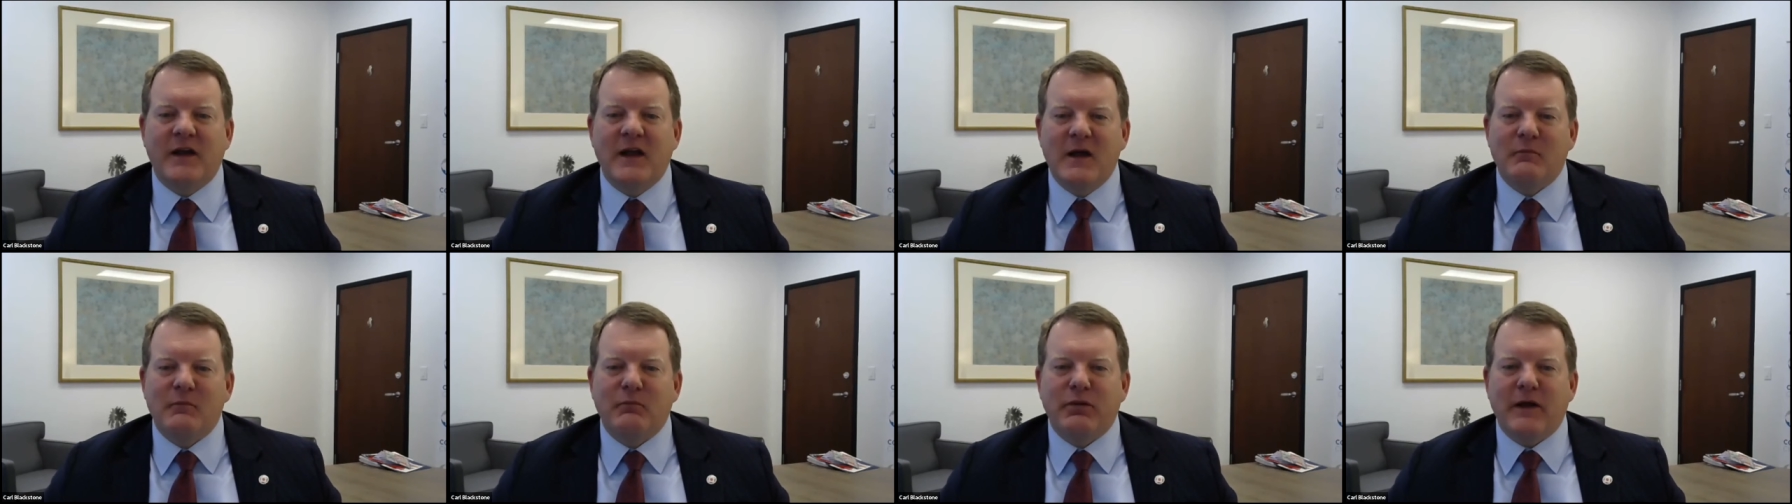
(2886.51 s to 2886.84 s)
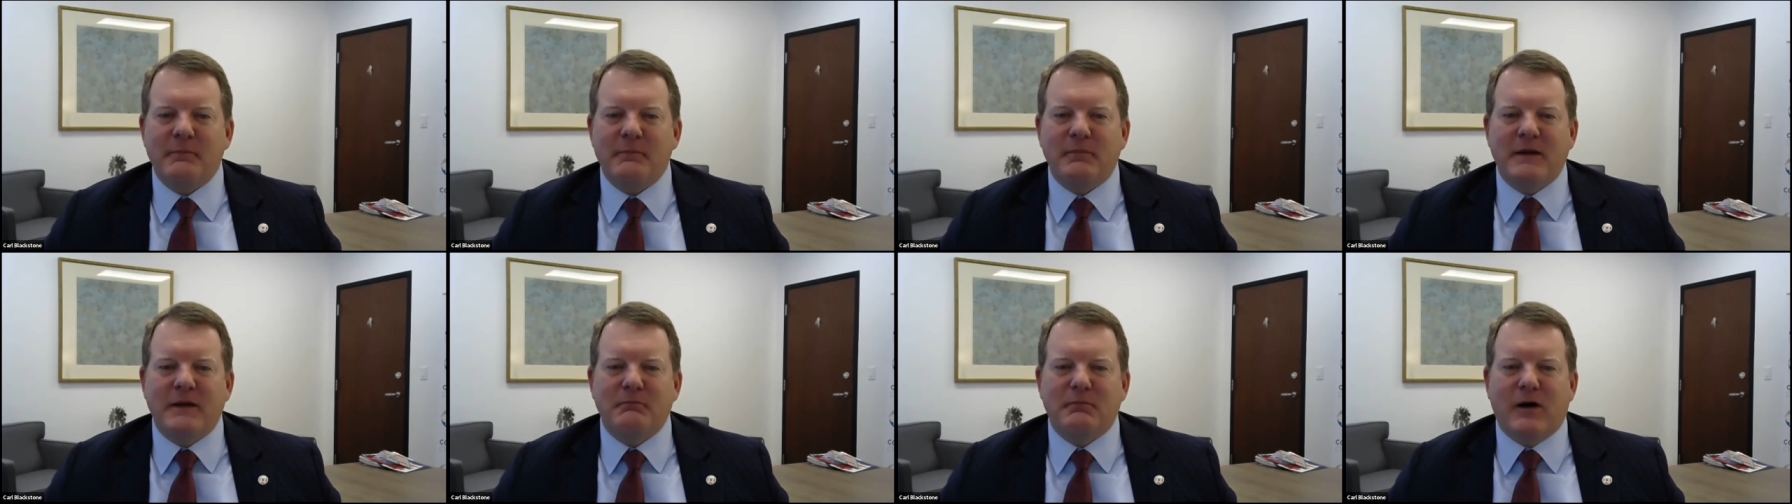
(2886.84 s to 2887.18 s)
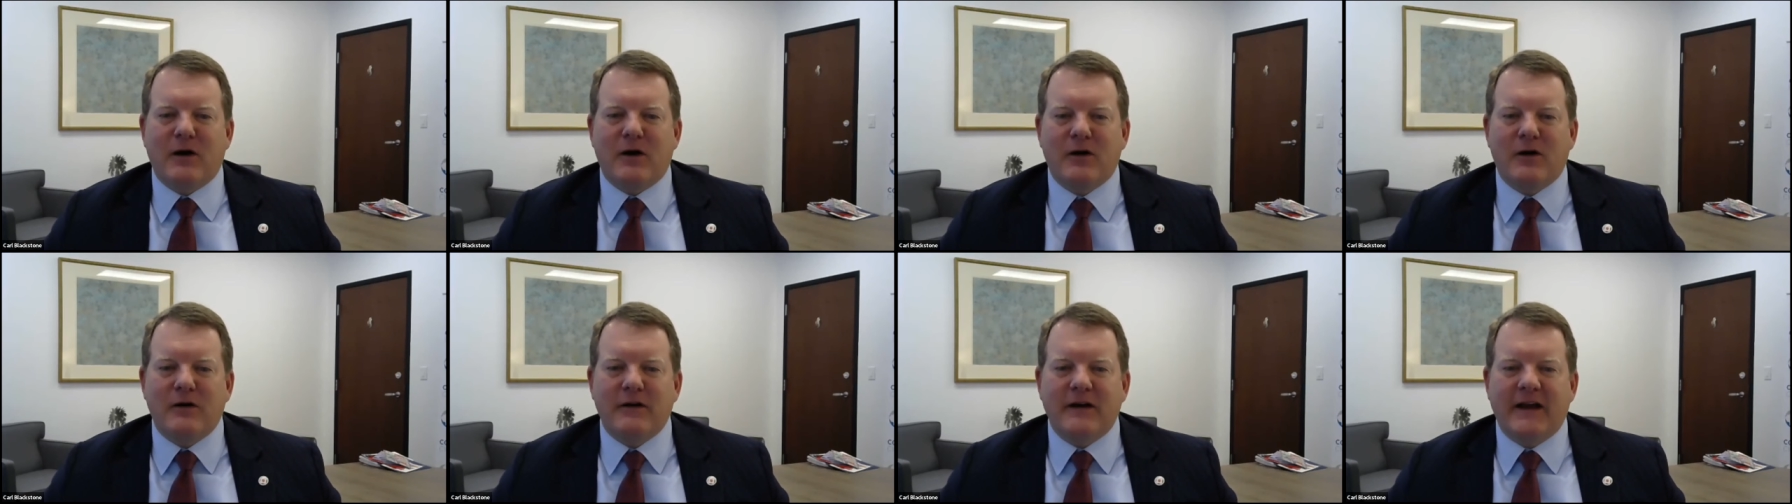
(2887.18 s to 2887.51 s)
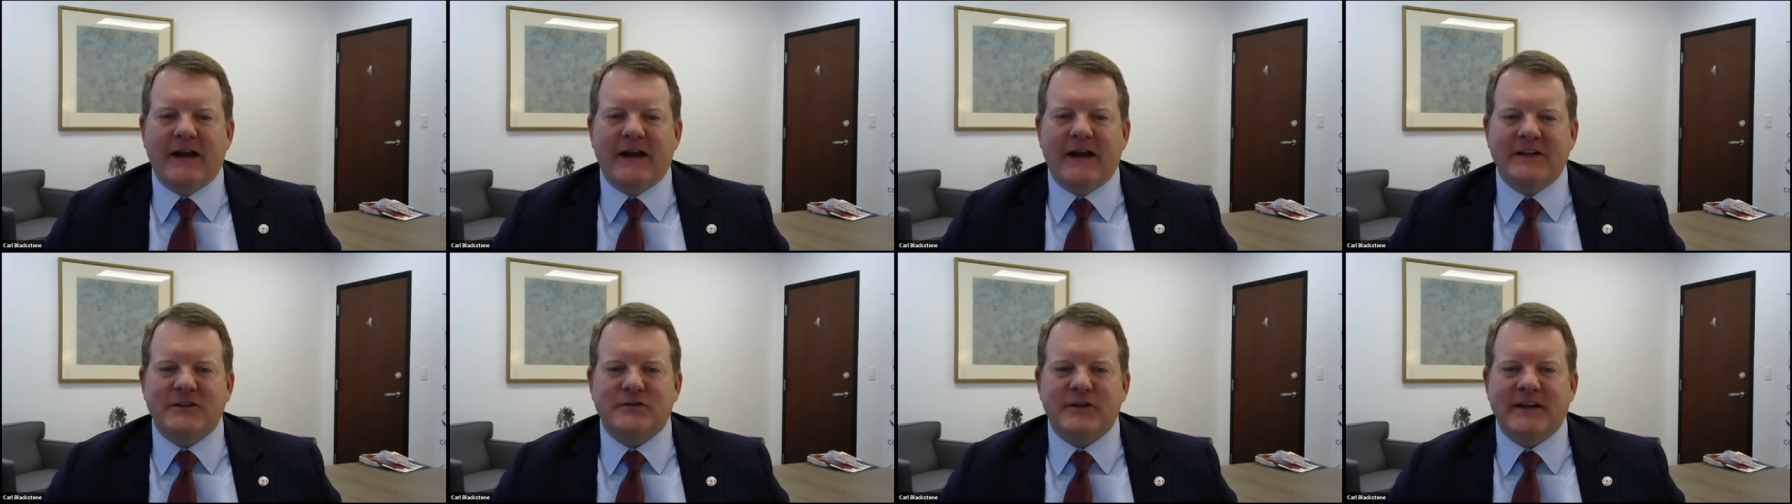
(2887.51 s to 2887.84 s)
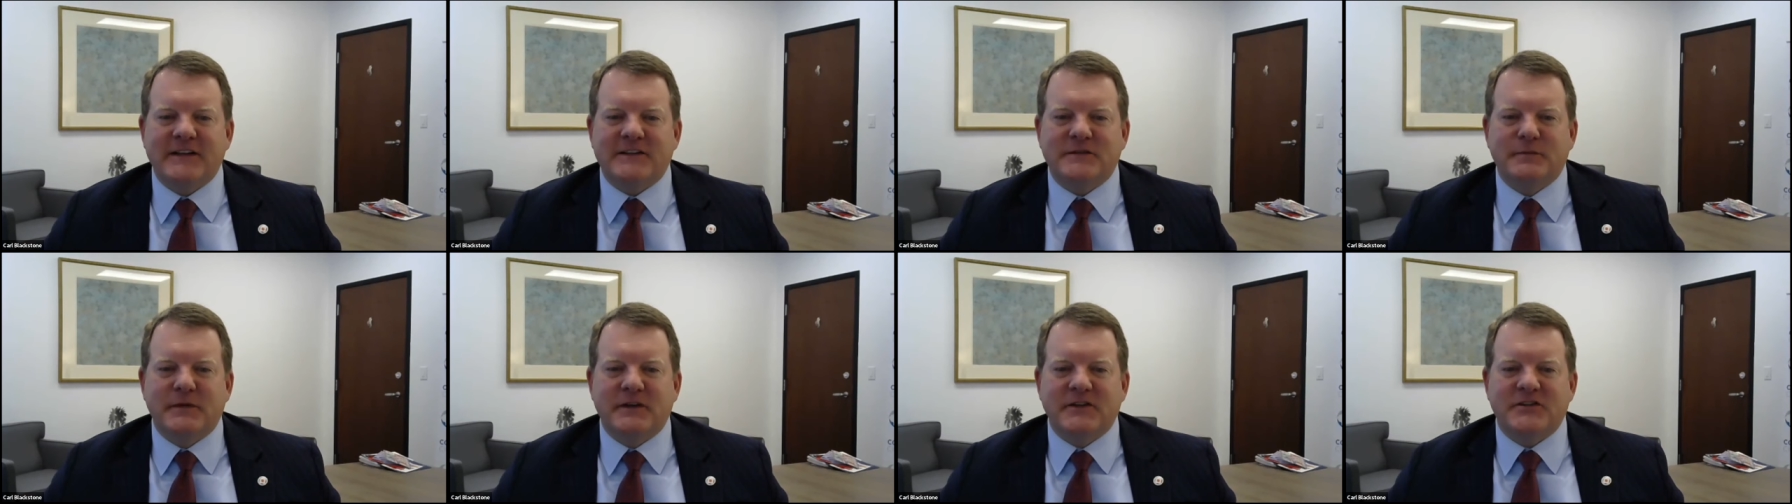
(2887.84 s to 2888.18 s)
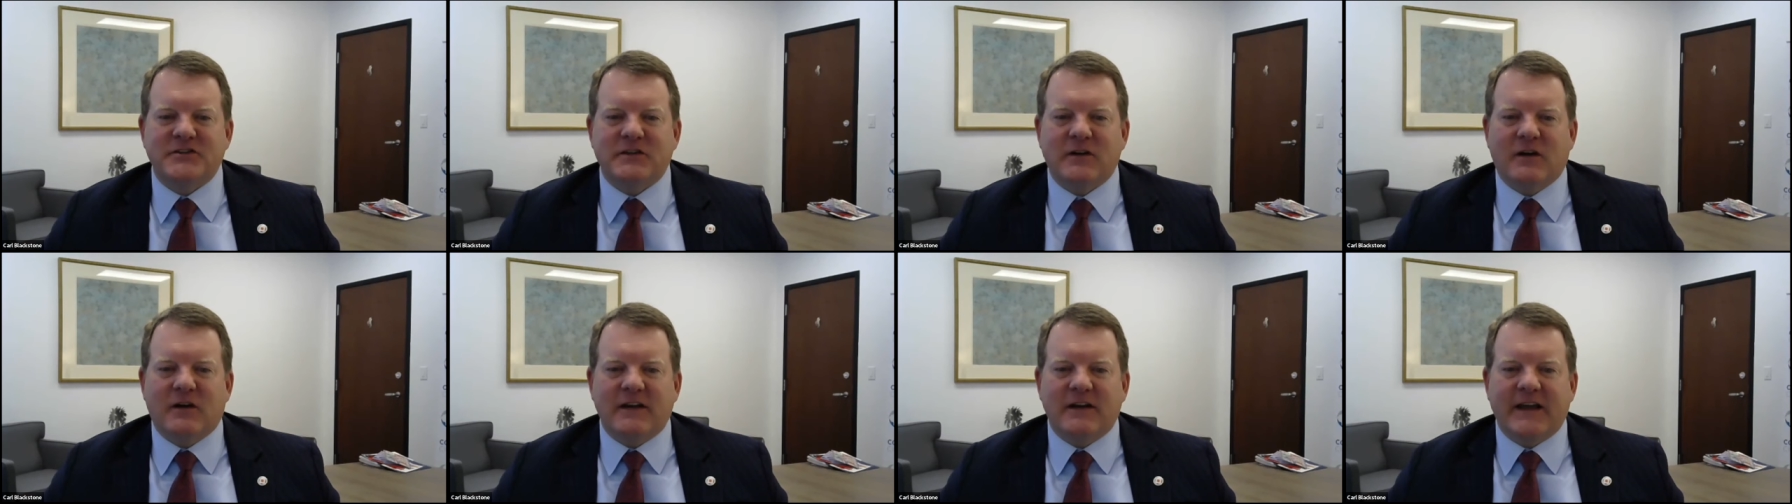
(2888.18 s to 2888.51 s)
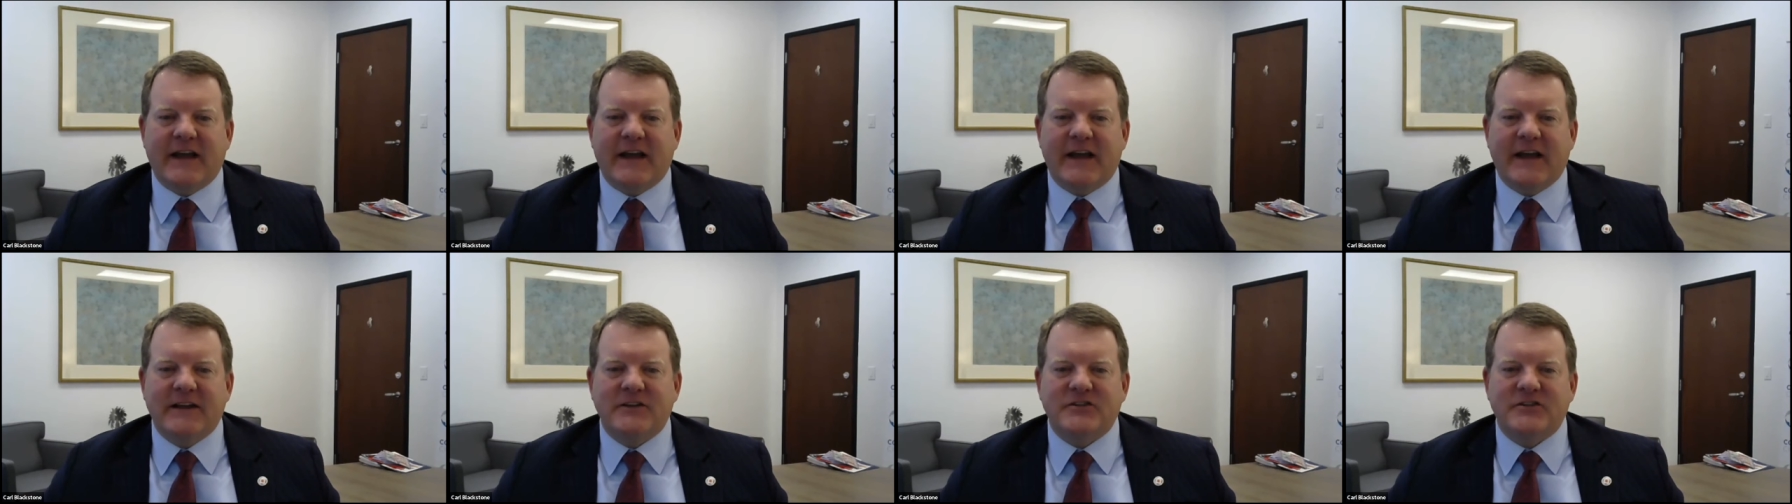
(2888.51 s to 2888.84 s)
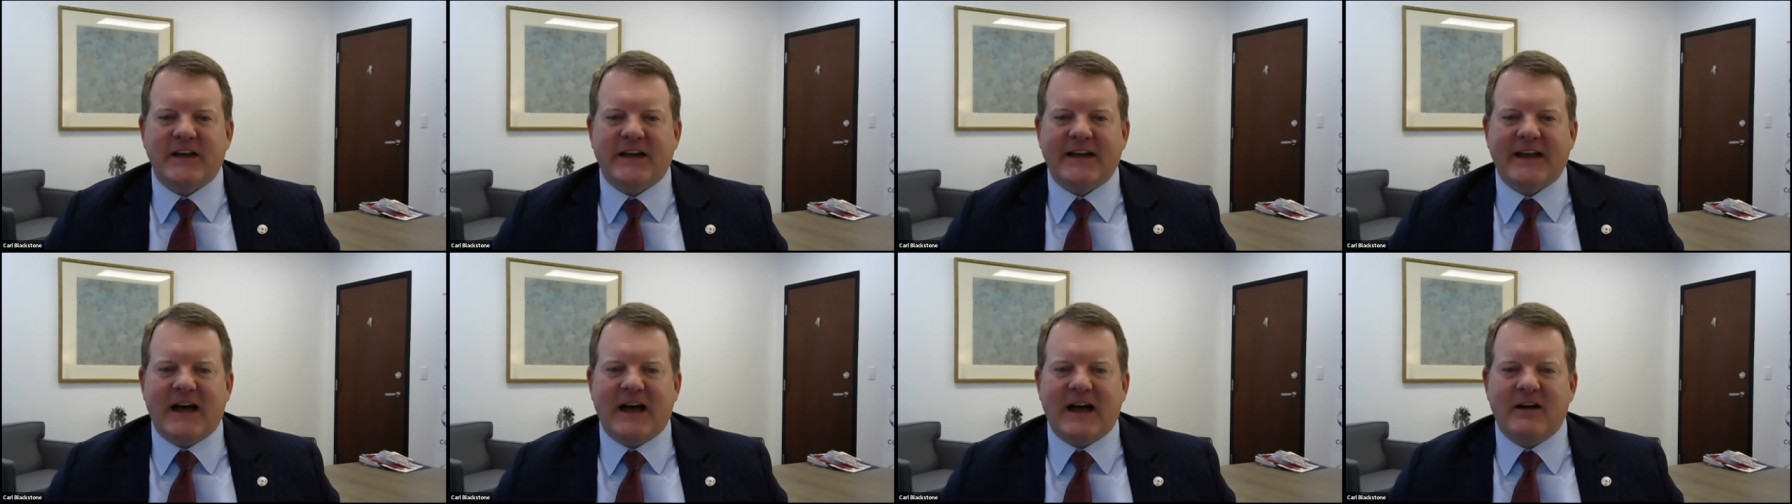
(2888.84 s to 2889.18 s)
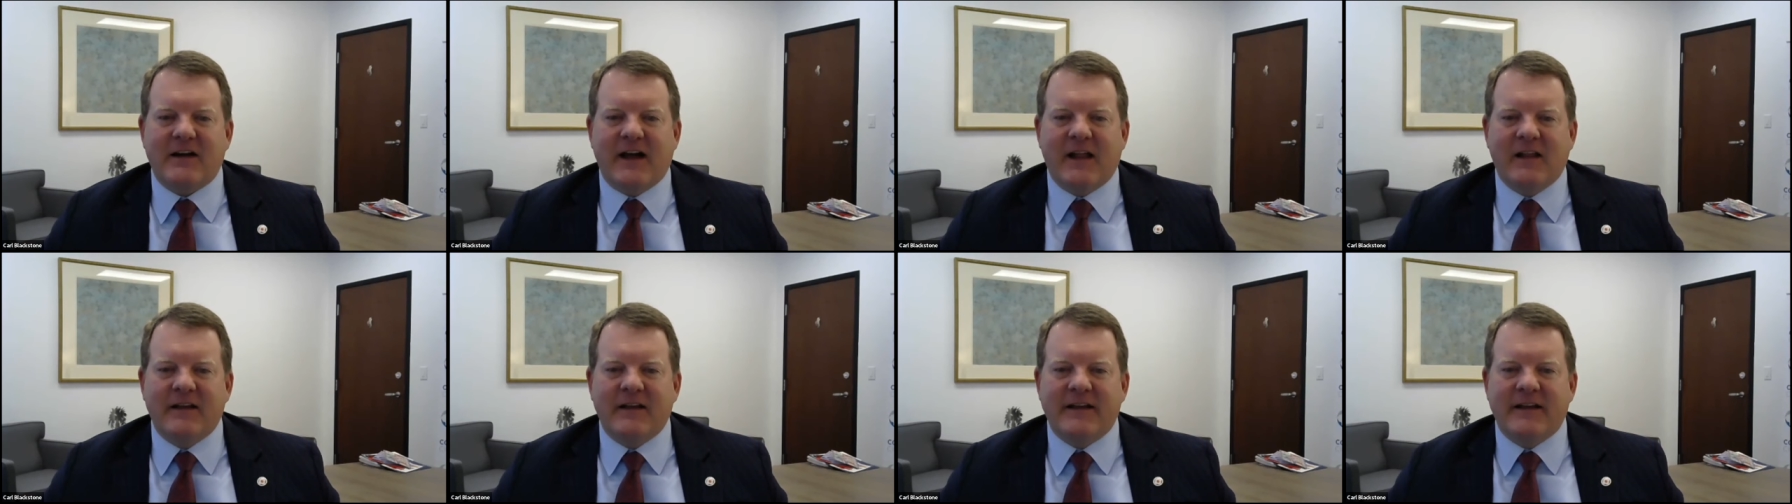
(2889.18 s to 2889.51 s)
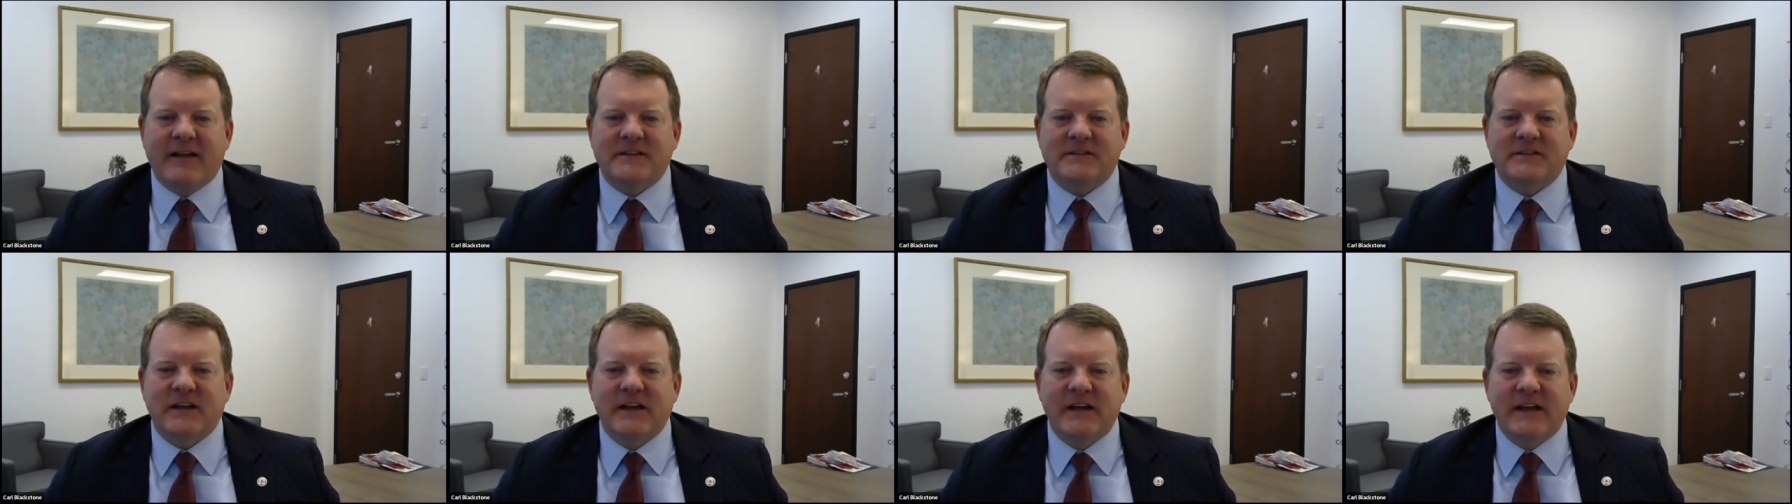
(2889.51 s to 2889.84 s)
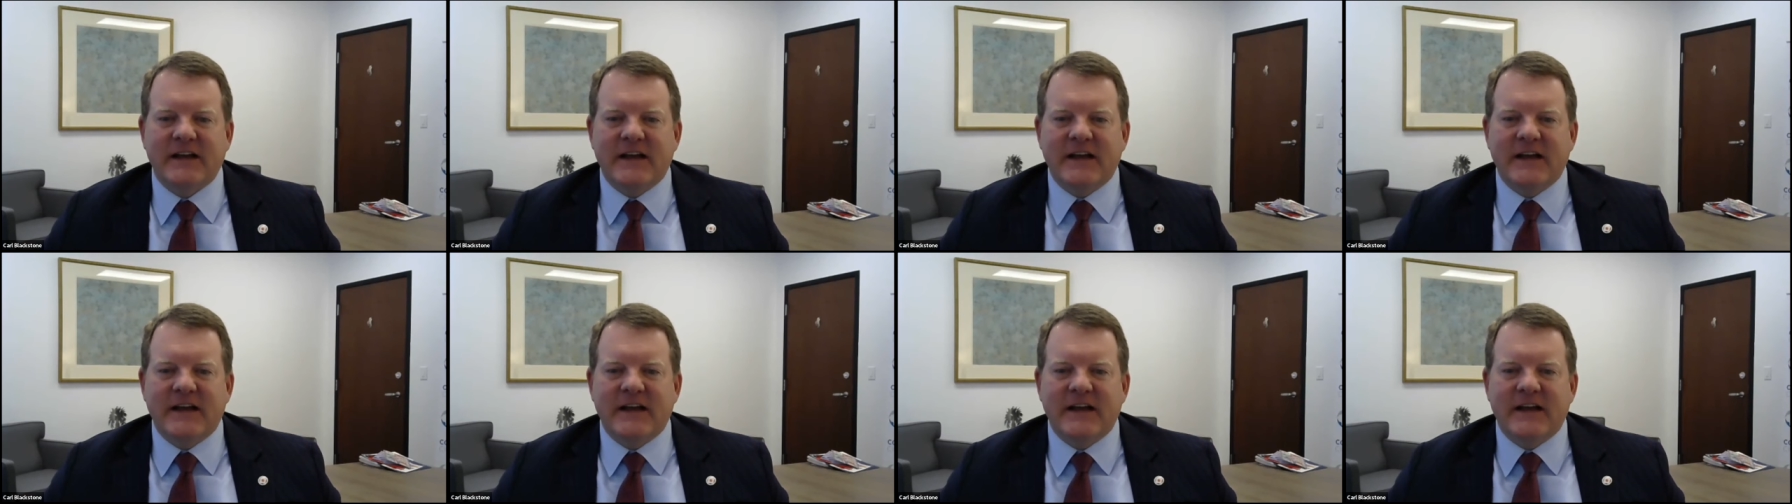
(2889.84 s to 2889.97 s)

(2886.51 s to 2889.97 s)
play pinball at Transmission Arcade, check out our elegance.